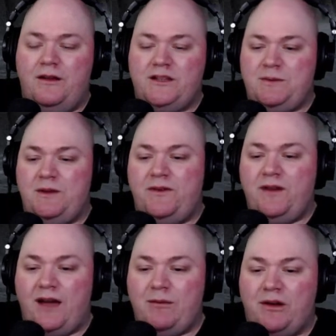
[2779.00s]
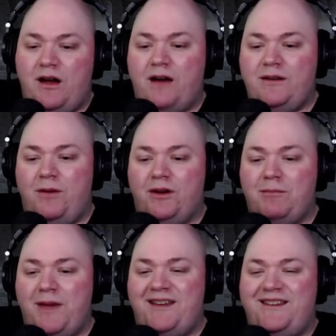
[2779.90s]
Spiffy, I am a god among
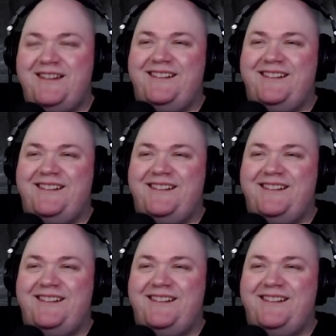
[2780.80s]
men.